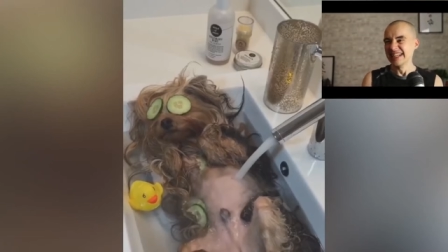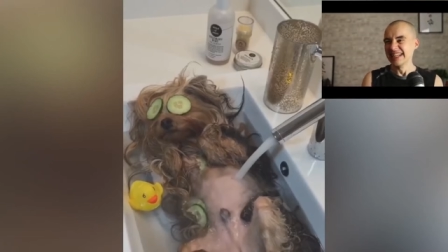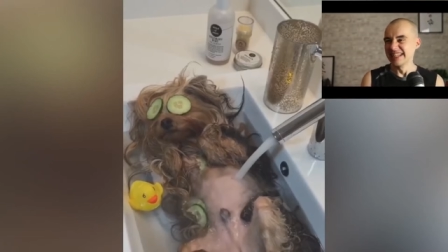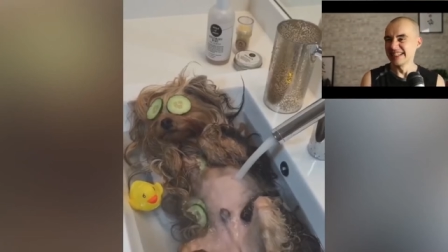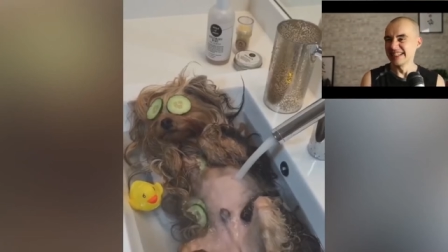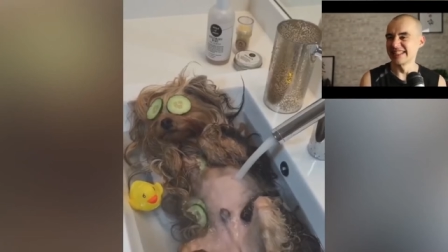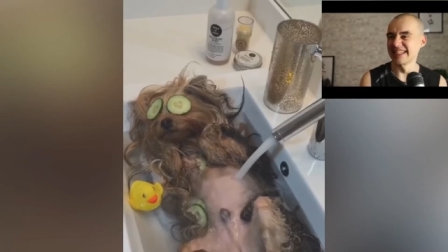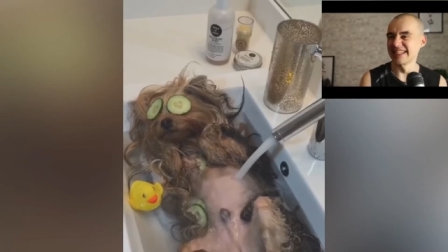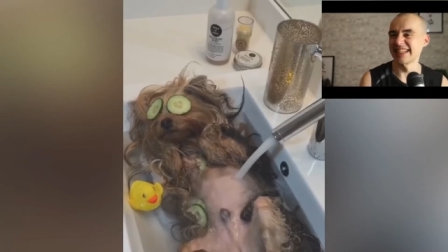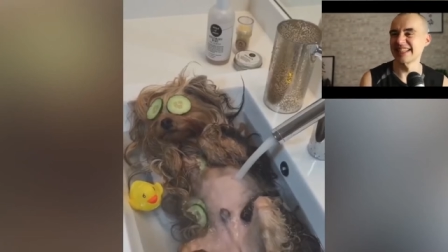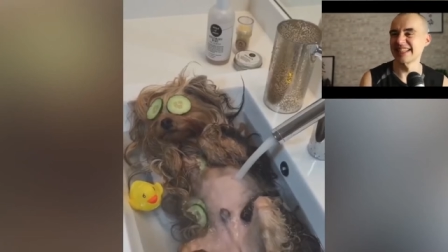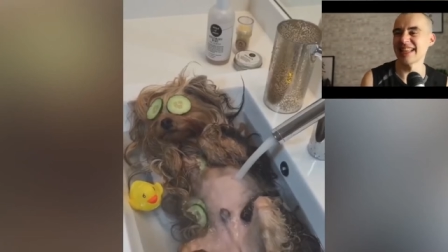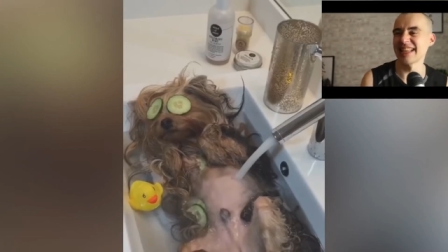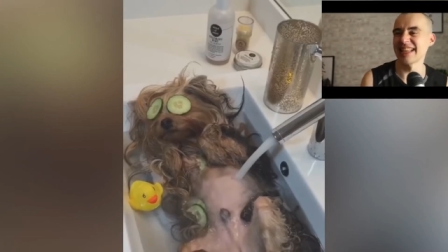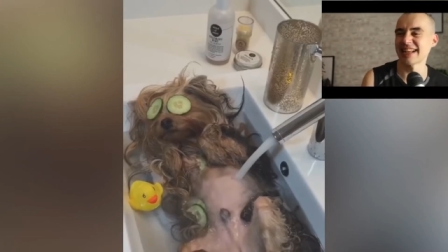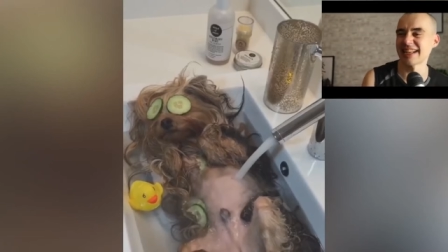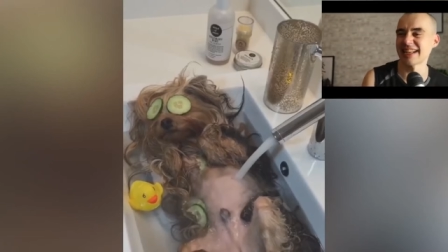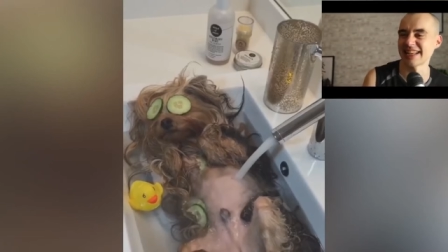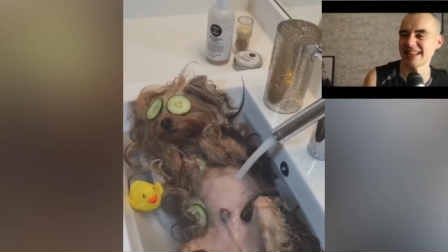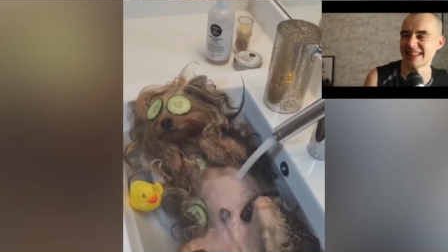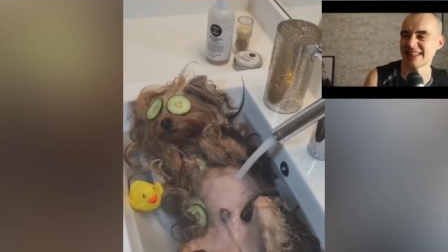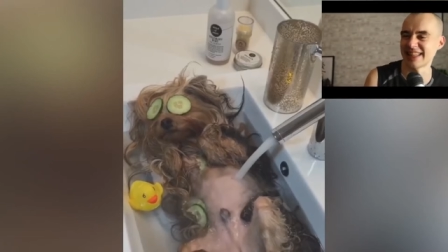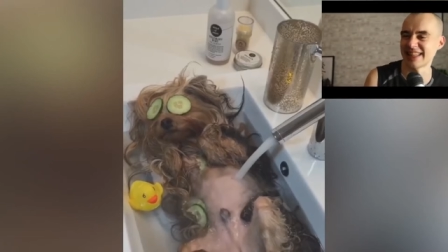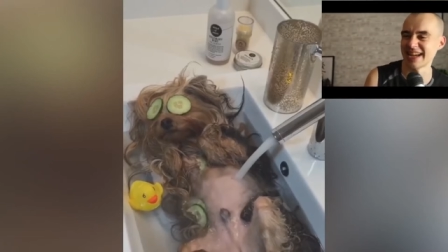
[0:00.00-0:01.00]
It's just
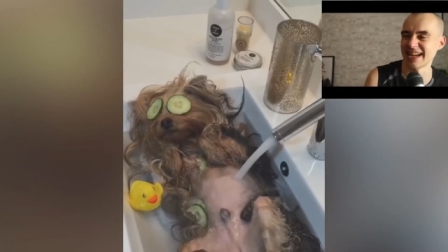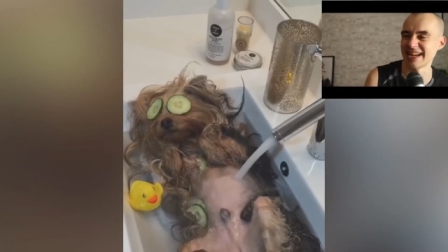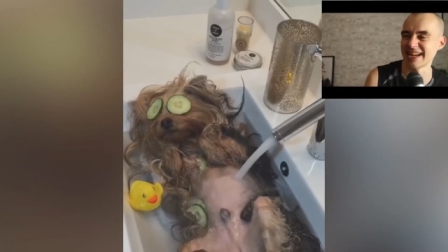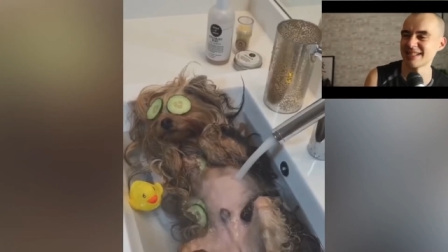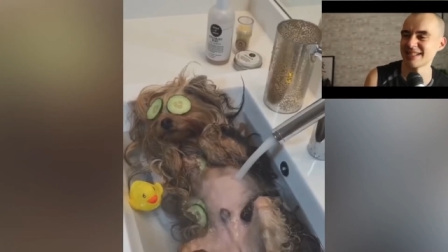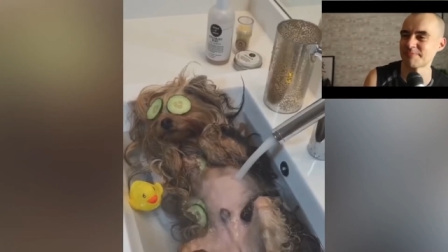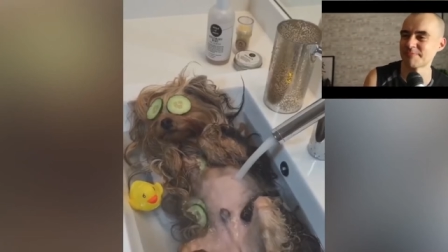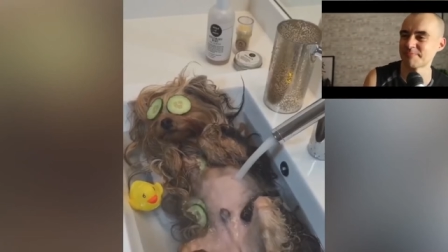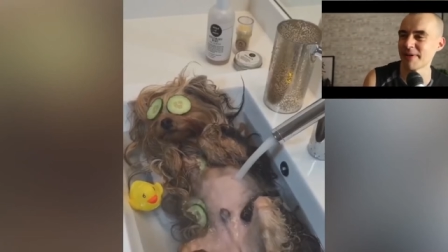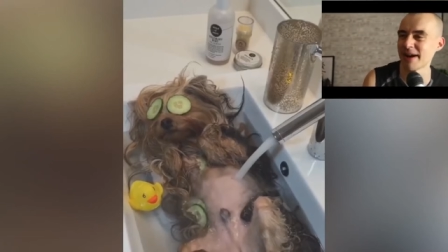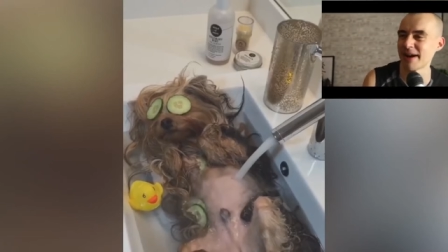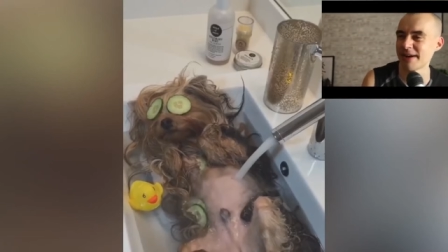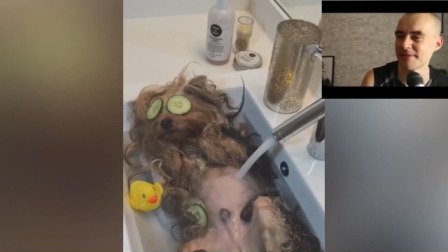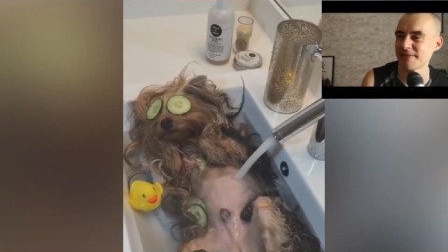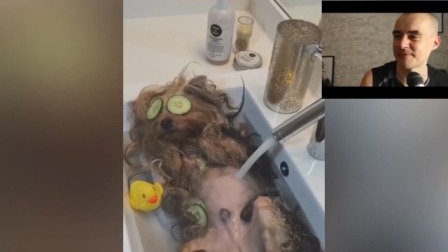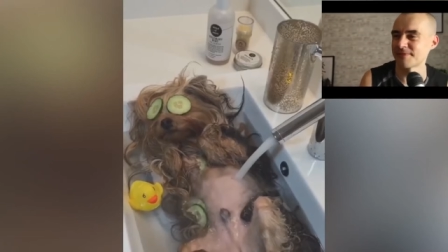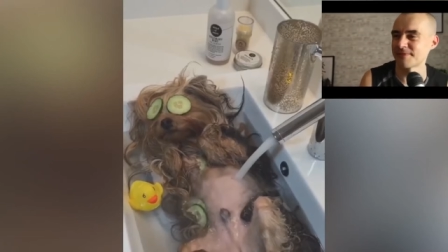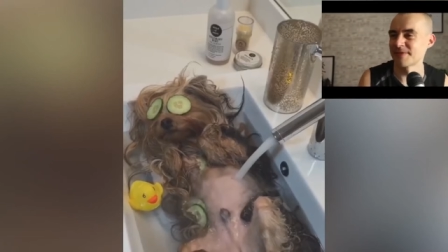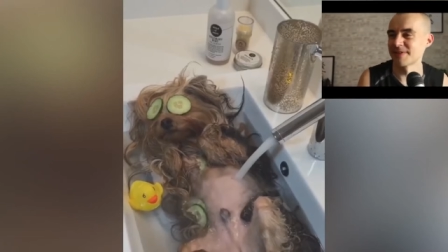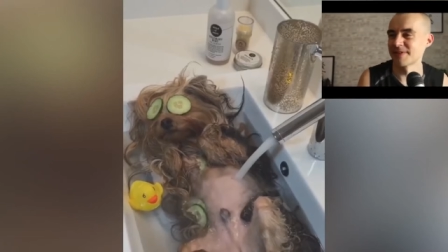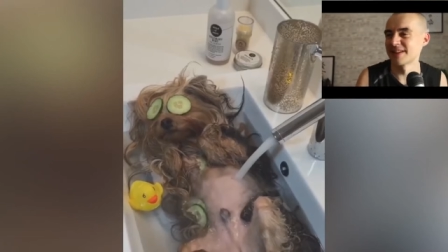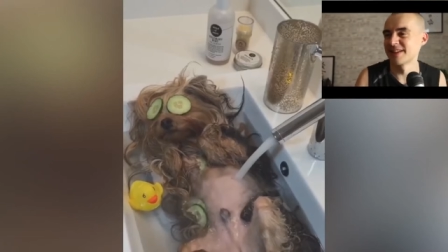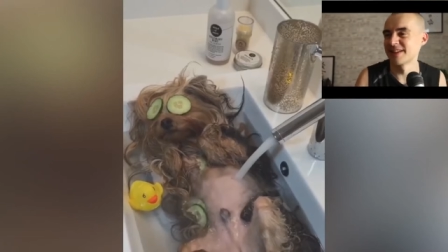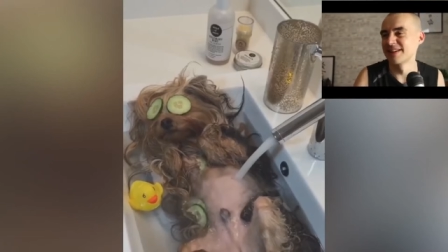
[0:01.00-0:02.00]
like a day spa
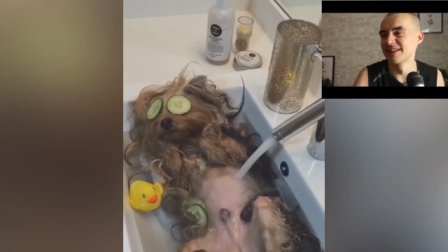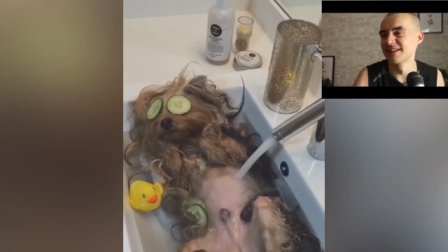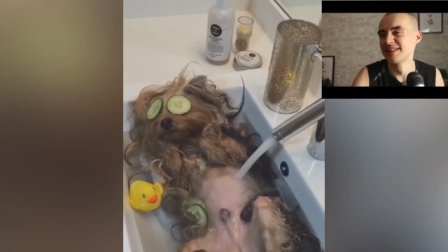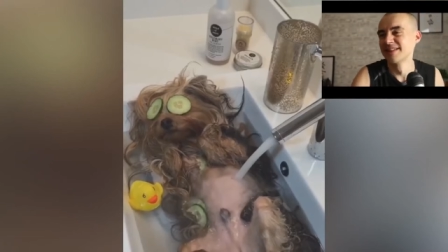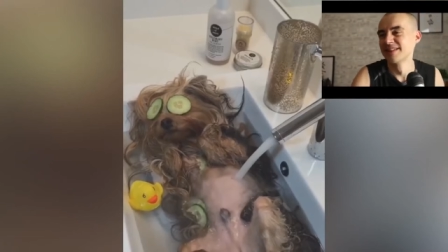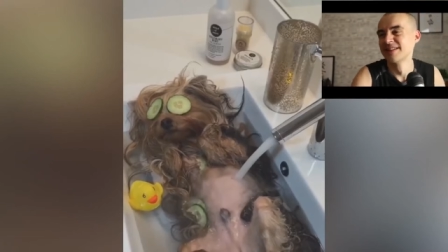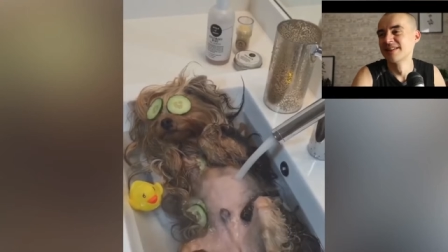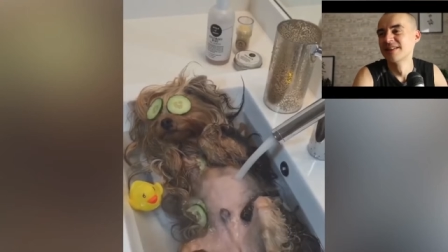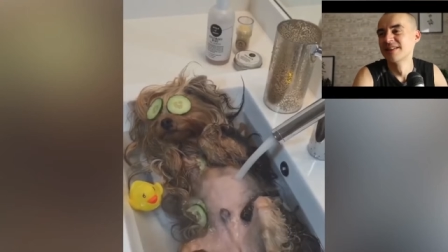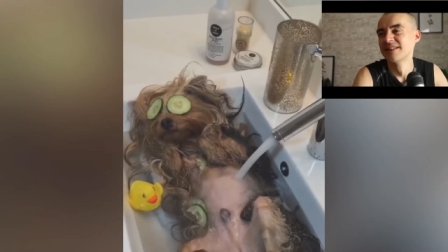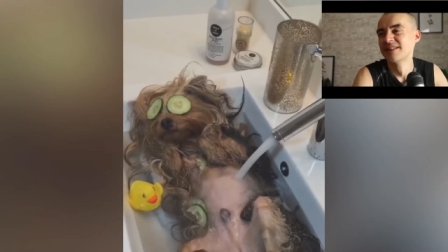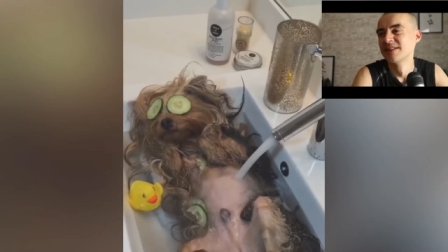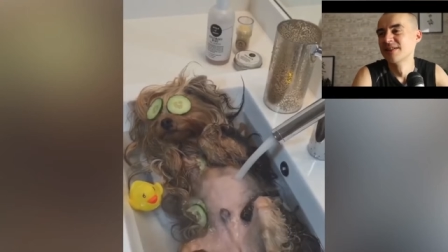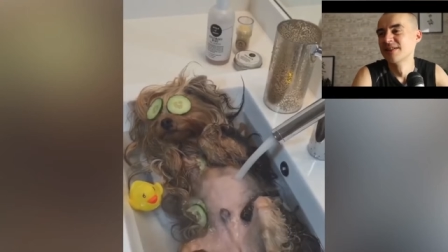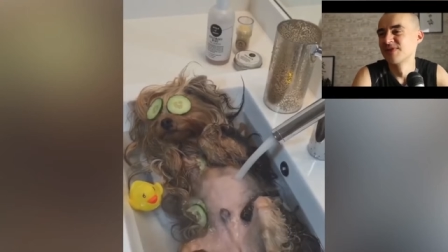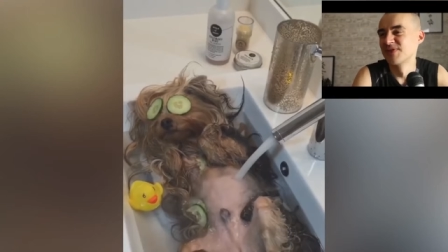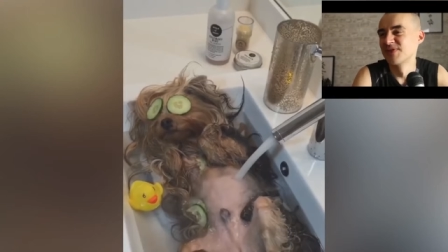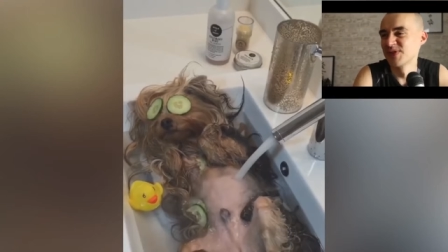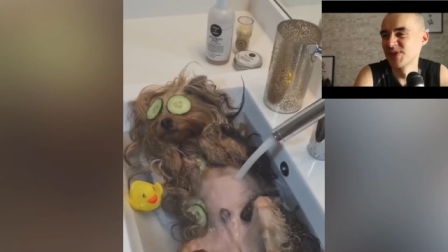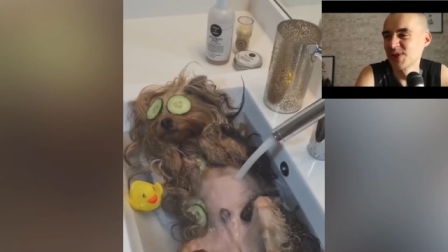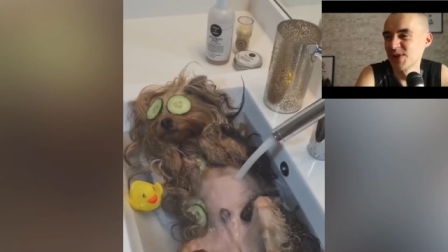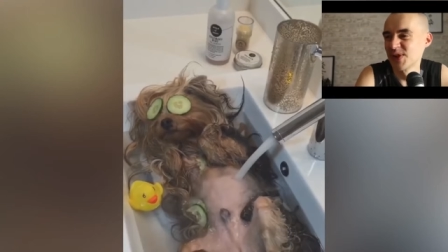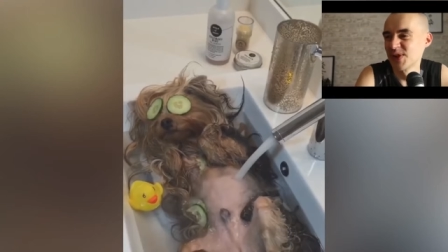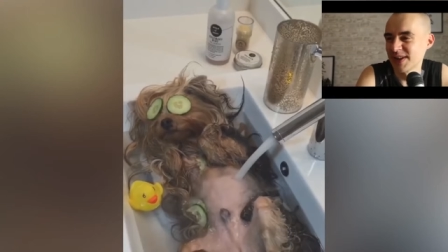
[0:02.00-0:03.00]
for
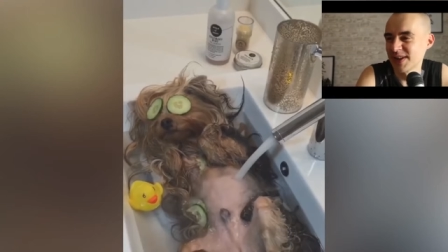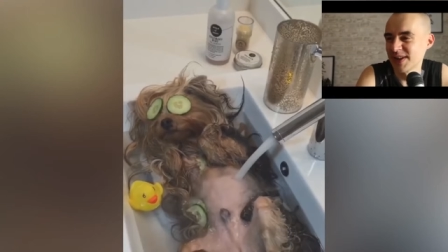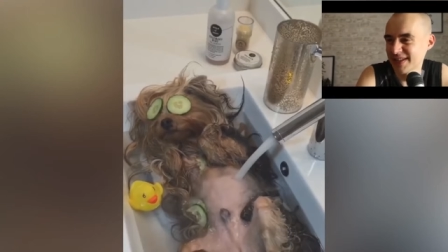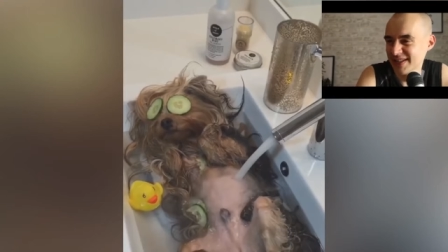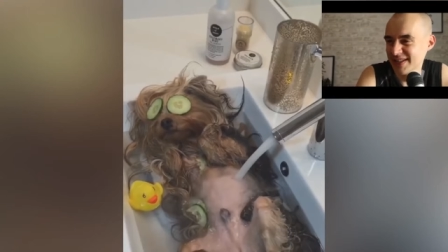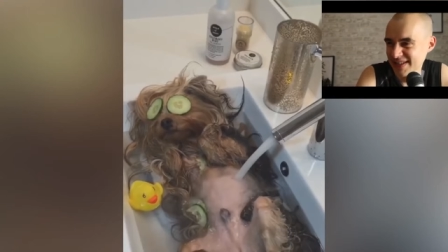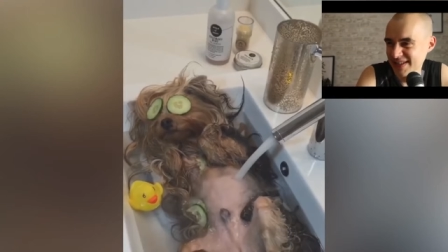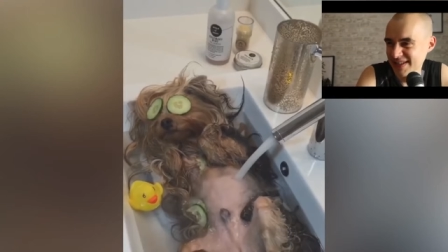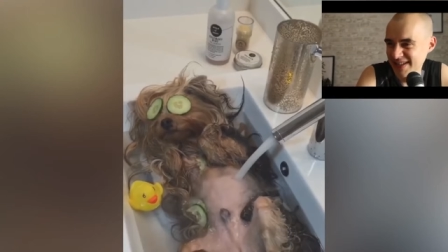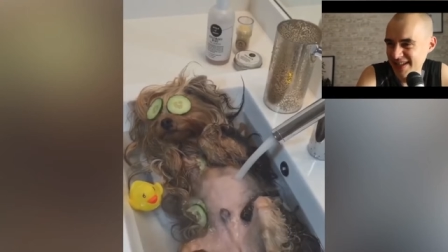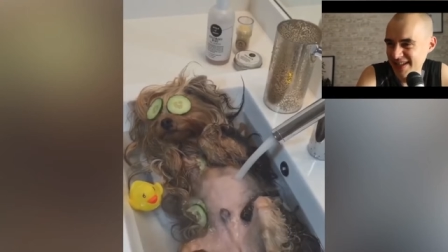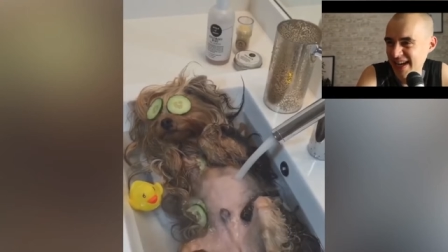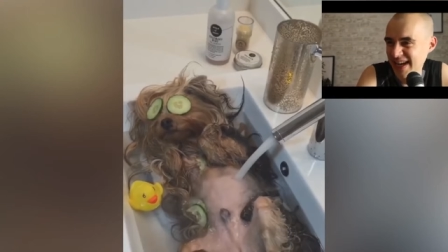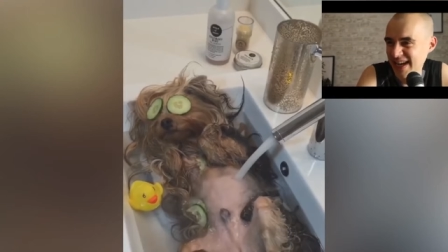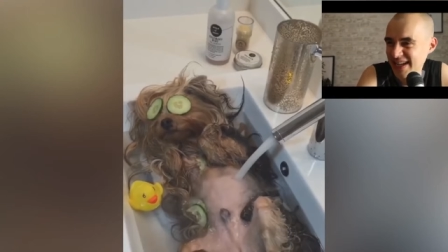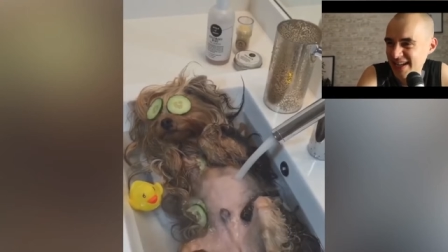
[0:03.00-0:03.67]
for dogs.